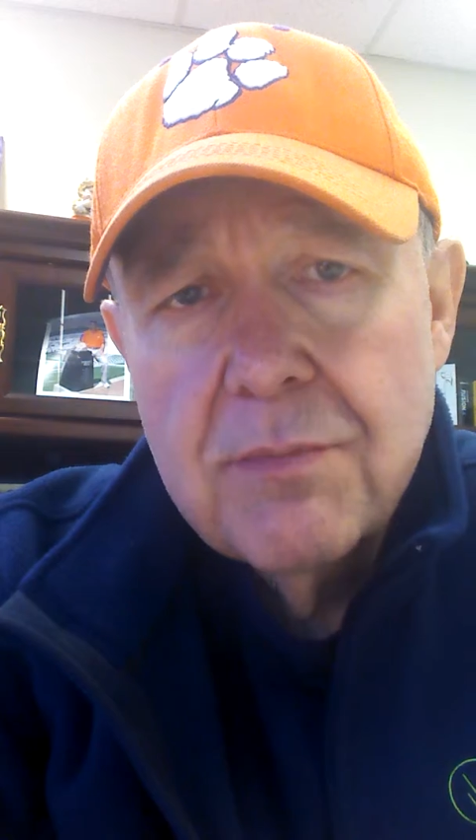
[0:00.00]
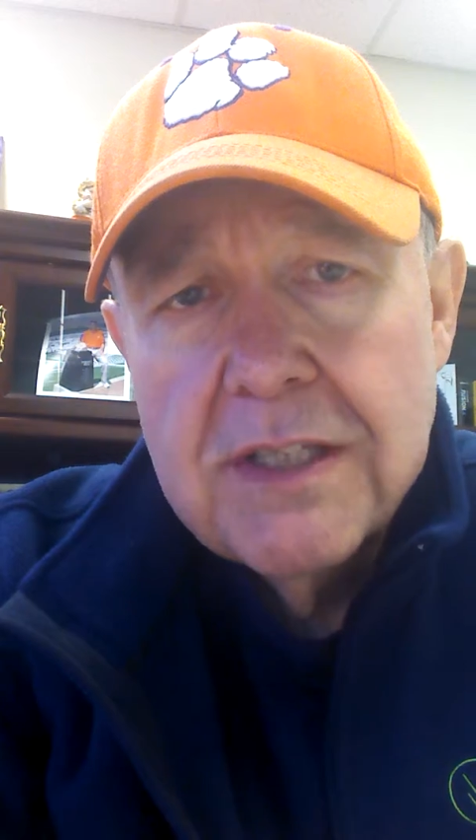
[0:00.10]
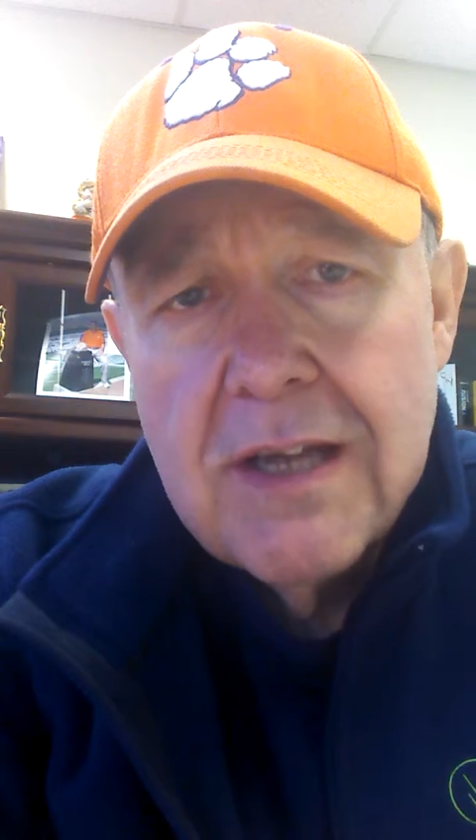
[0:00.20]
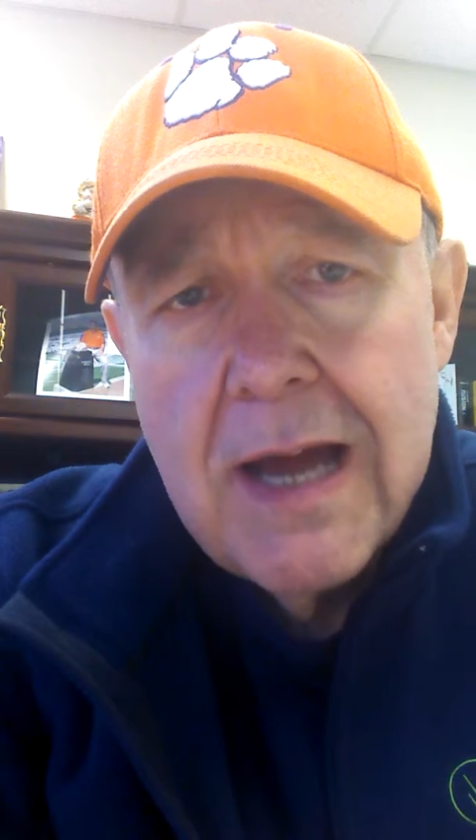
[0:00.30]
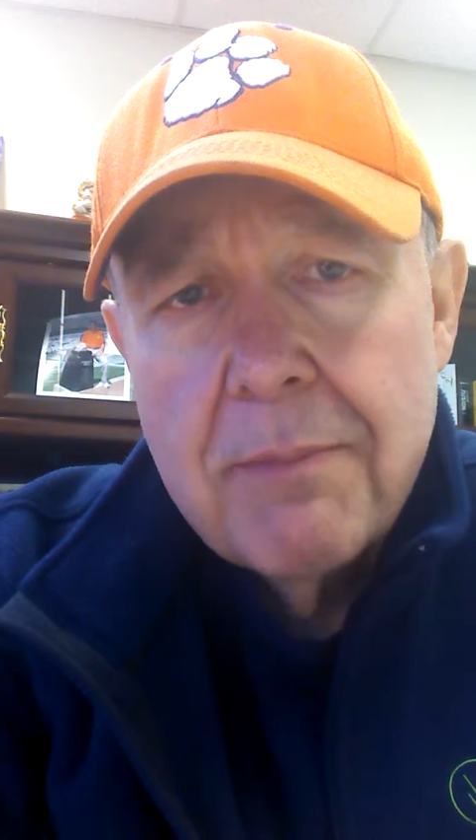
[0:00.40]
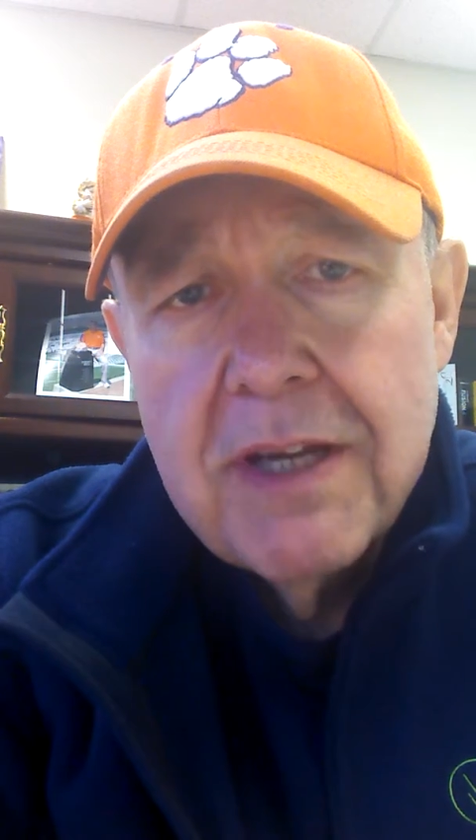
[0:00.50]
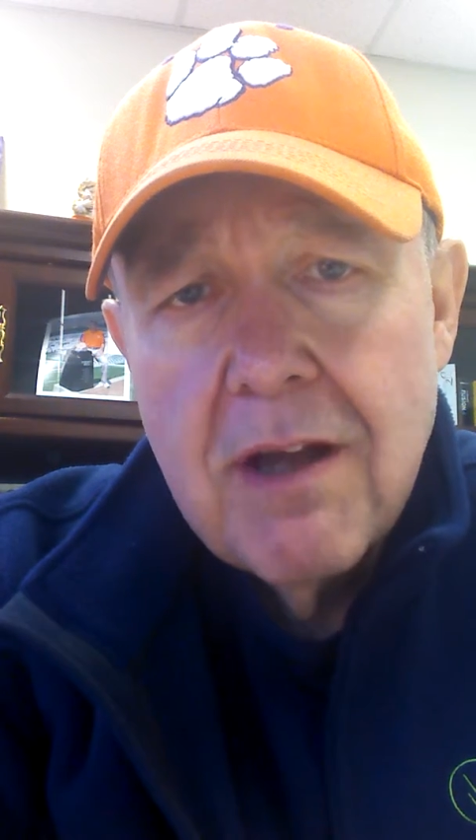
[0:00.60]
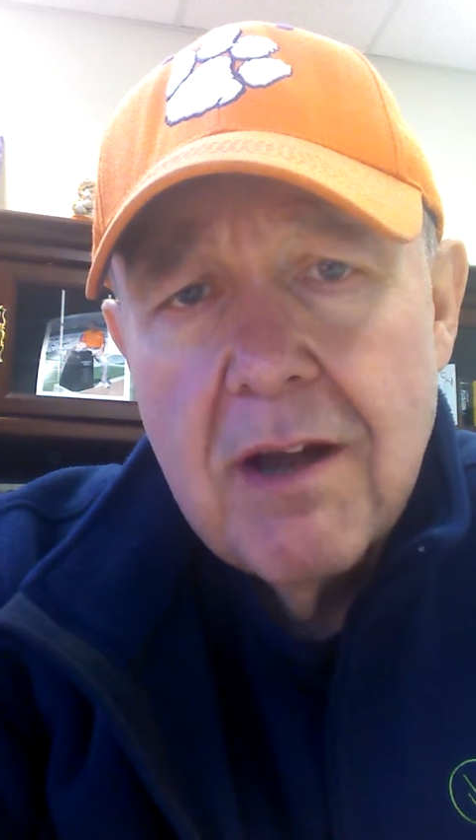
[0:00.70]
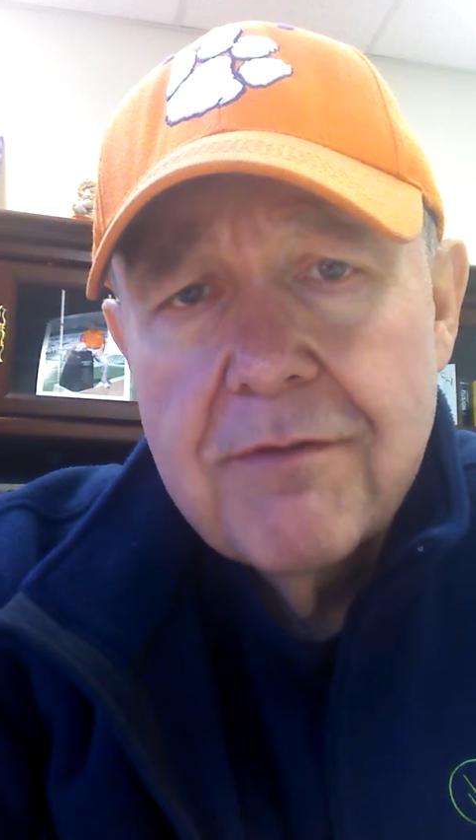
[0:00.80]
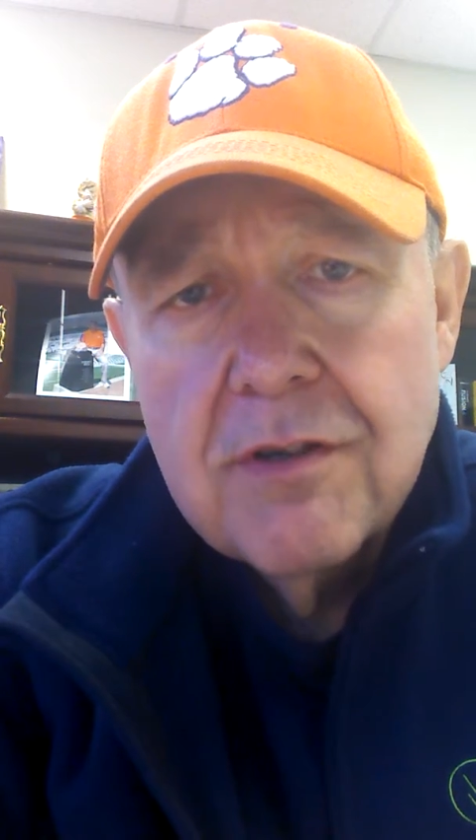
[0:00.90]
to be topping
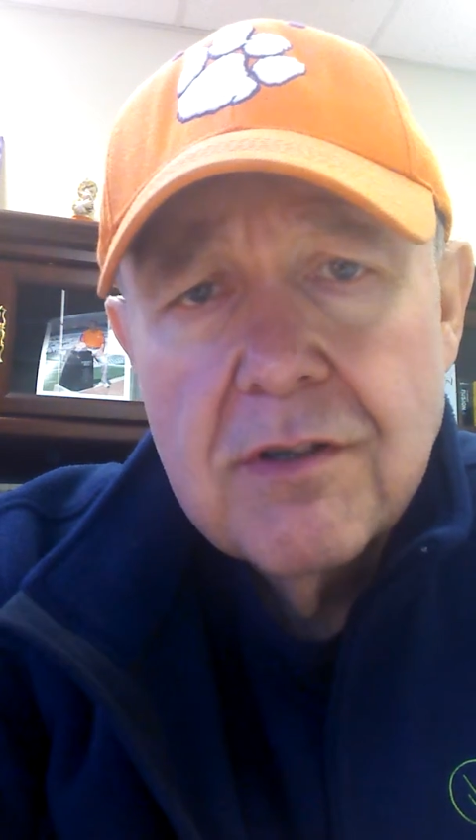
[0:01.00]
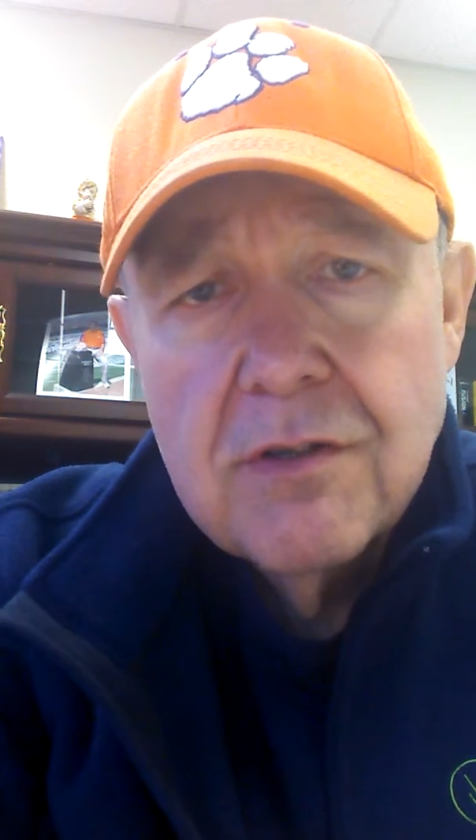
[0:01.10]
off your